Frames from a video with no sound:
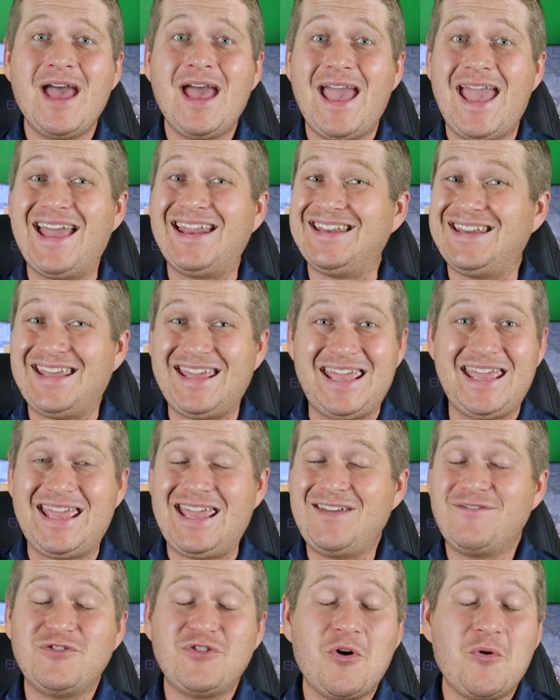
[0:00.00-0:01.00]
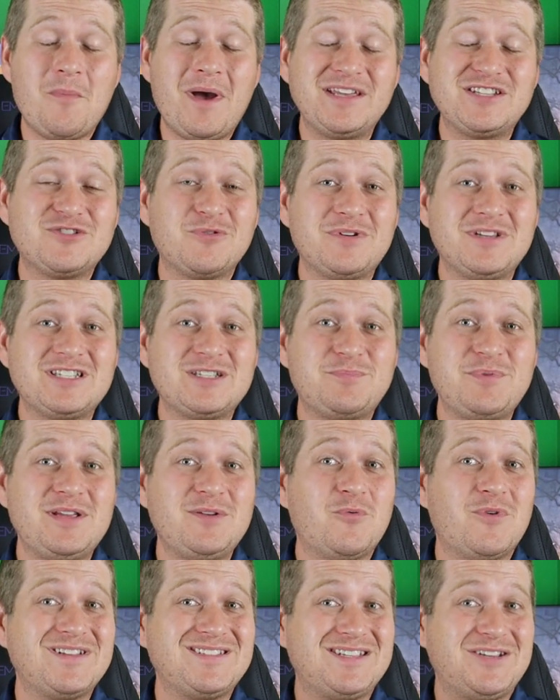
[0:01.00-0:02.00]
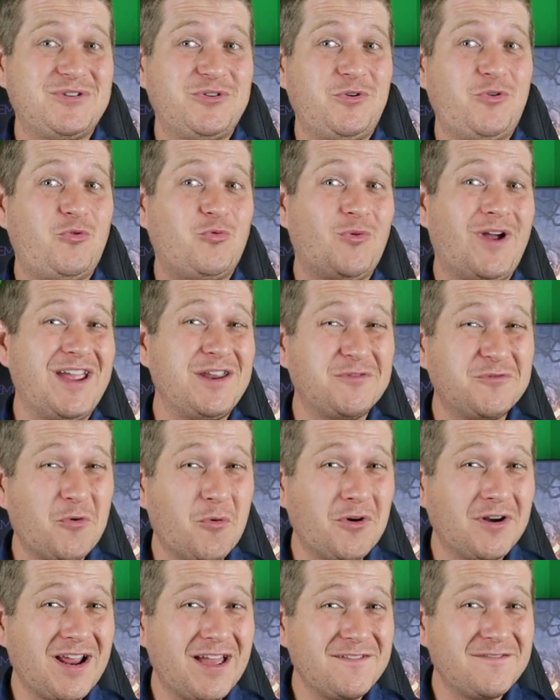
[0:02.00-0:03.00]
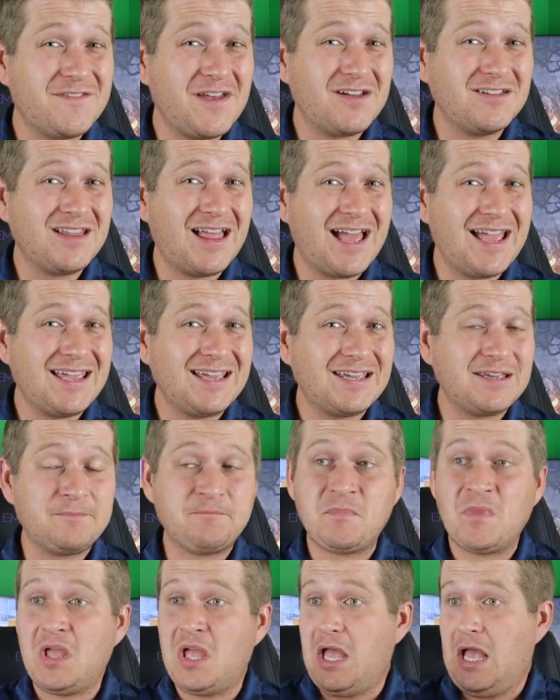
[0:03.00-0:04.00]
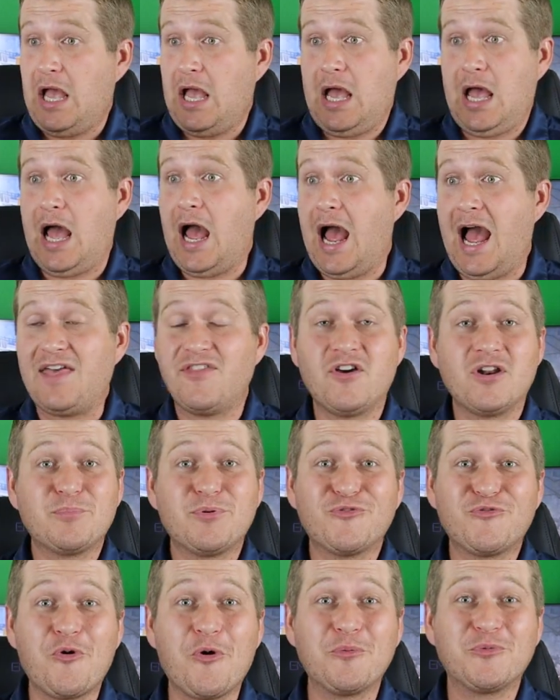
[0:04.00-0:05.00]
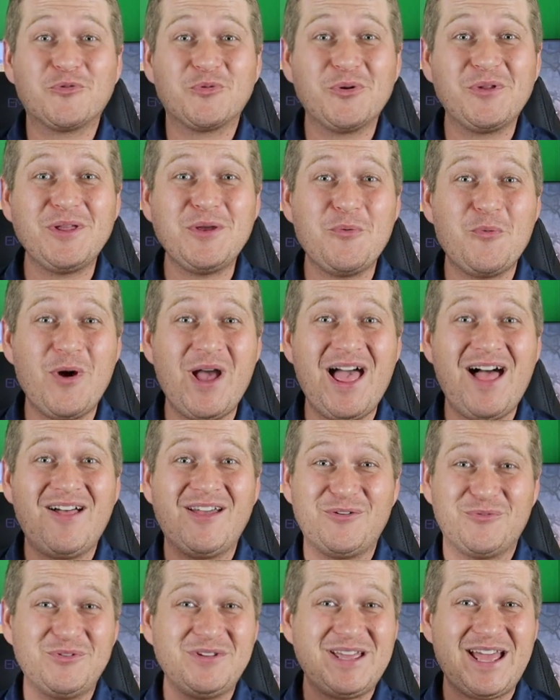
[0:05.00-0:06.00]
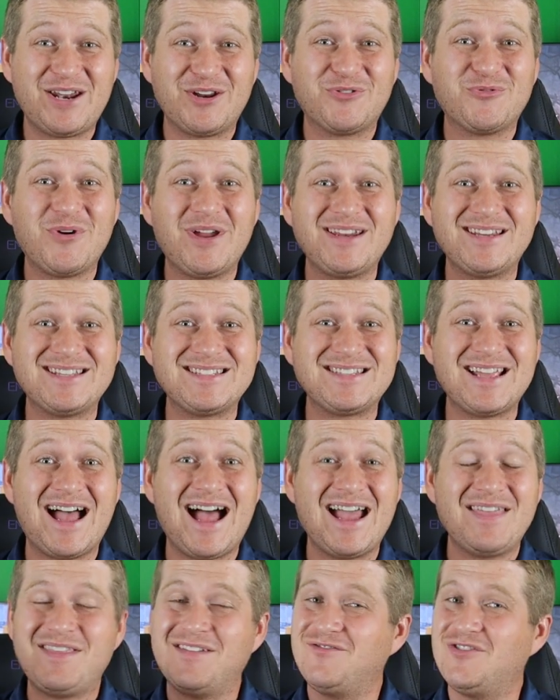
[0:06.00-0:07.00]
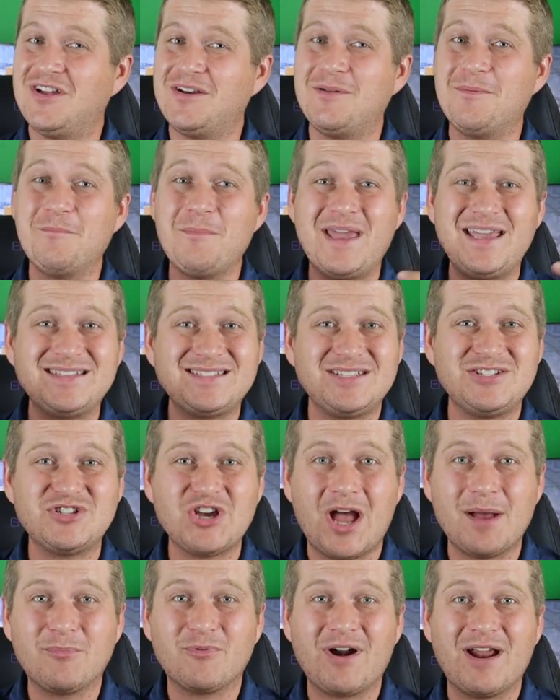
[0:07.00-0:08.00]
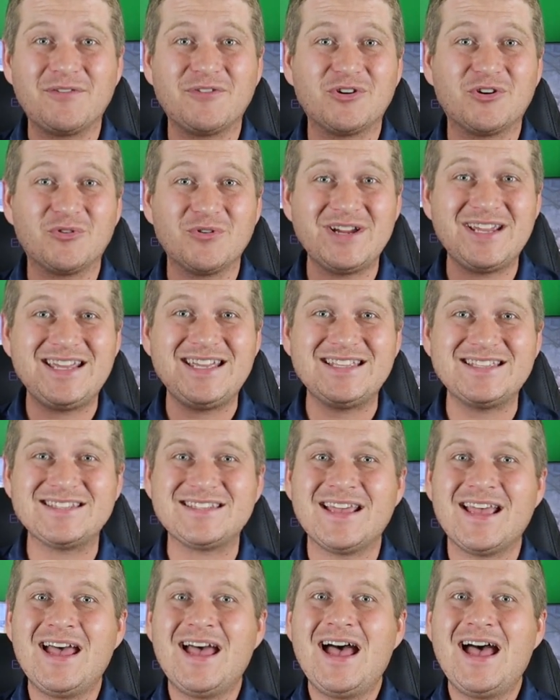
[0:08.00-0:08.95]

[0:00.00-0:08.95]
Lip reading: And even though my swing speed wasn't great for it, I felt like, I thought it performed really well. It really had a great design. They've done an amazing job around the greens.